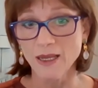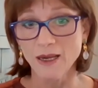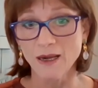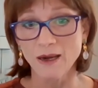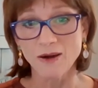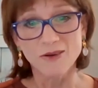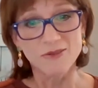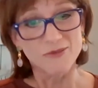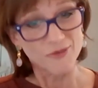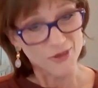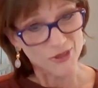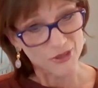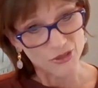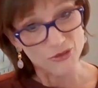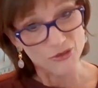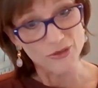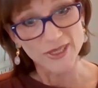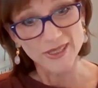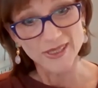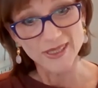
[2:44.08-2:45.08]

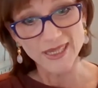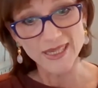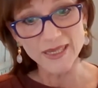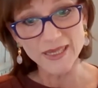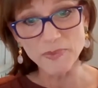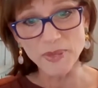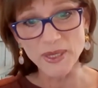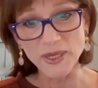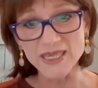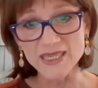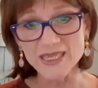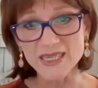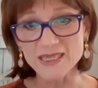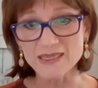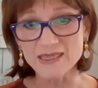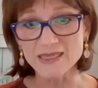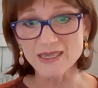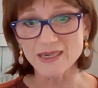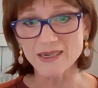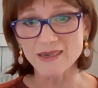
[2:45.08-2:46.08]
Unfortunately,
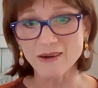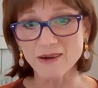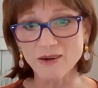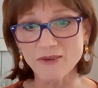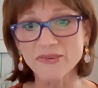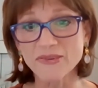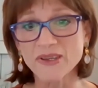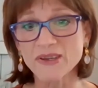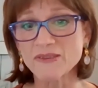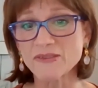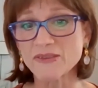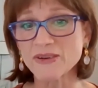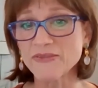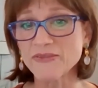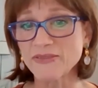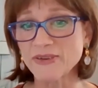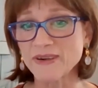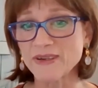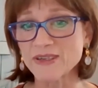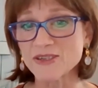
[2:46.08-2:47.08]
patients are often
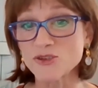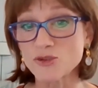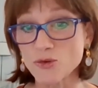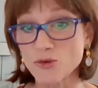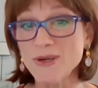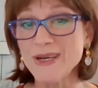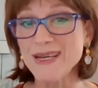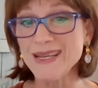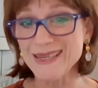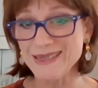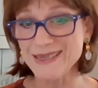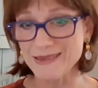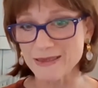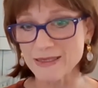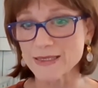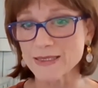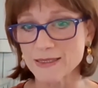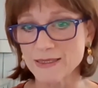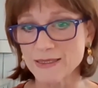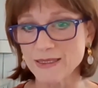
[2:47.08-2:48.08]
referred too late
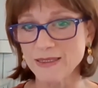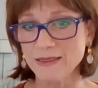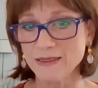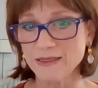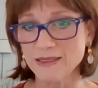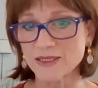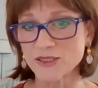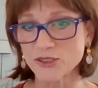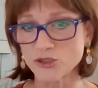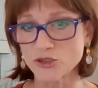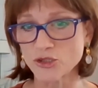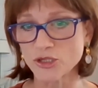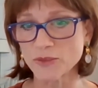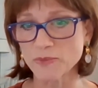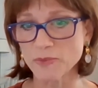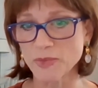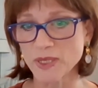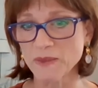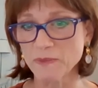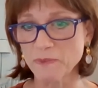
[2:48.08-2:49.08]
in their
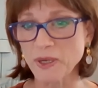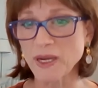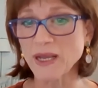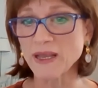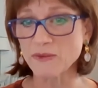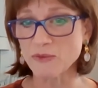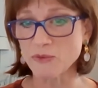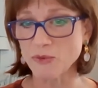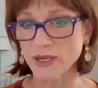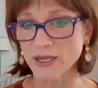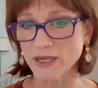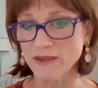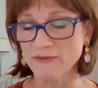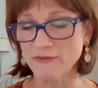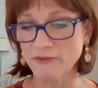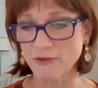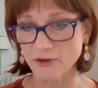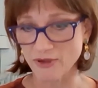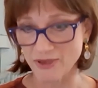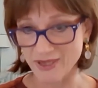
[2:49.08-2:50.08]
treatment pathway
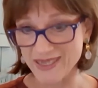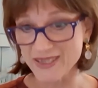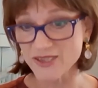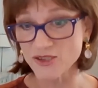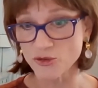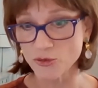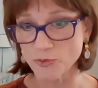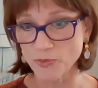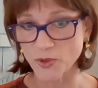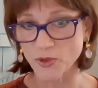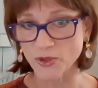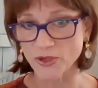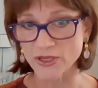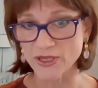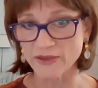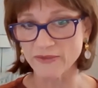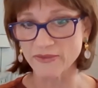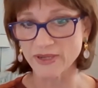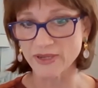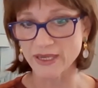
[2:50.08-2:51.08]
for this
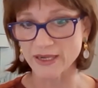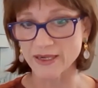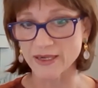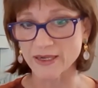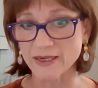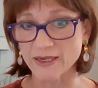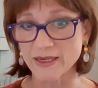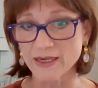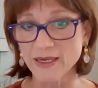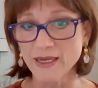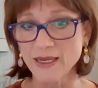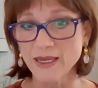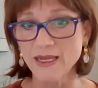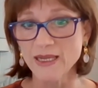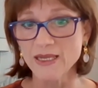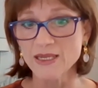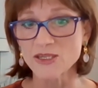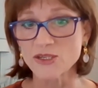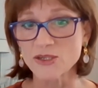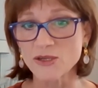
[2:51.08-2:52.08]
supportive care,
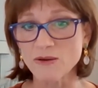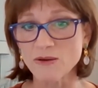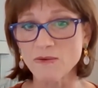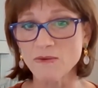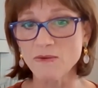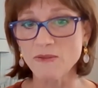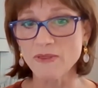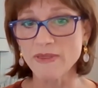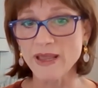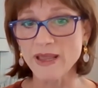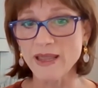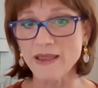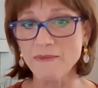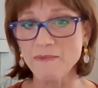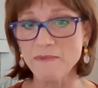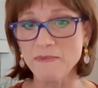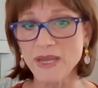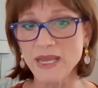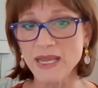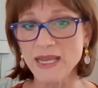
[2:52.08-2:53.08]
so they
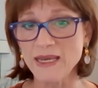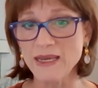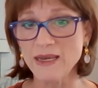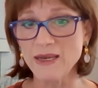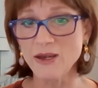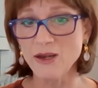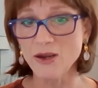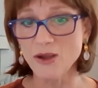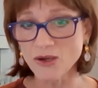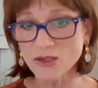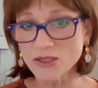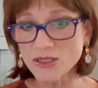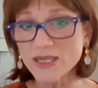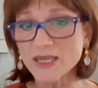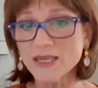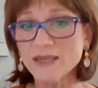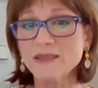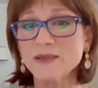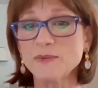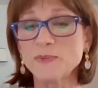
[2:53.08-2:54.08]
may not
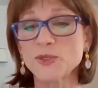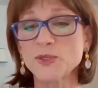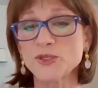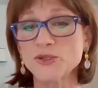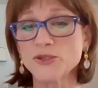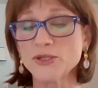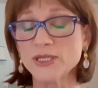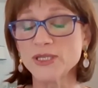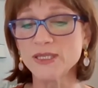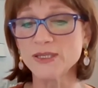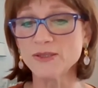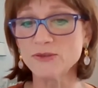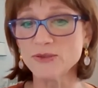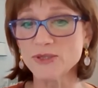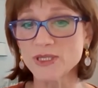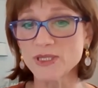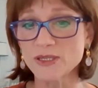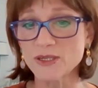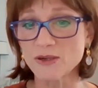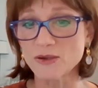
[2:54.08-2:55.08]
get the opportunity to
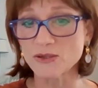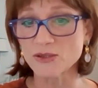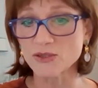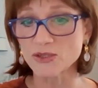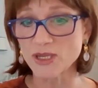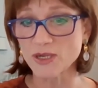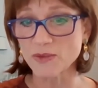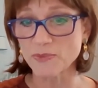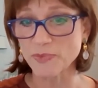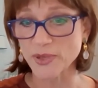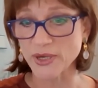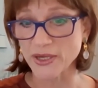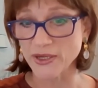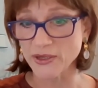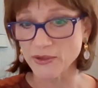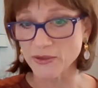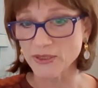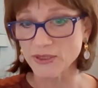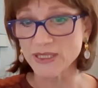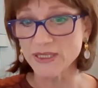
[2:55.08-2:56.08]
discuss their
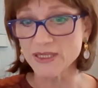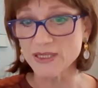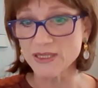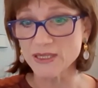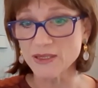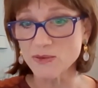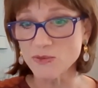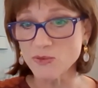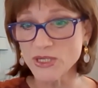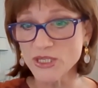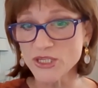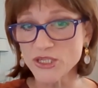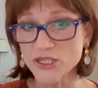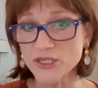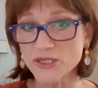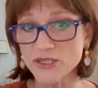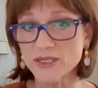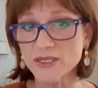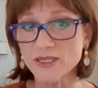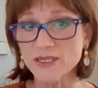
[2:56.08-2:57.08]
priorities and
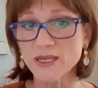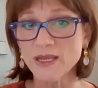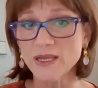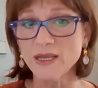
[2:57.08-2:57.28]
wishes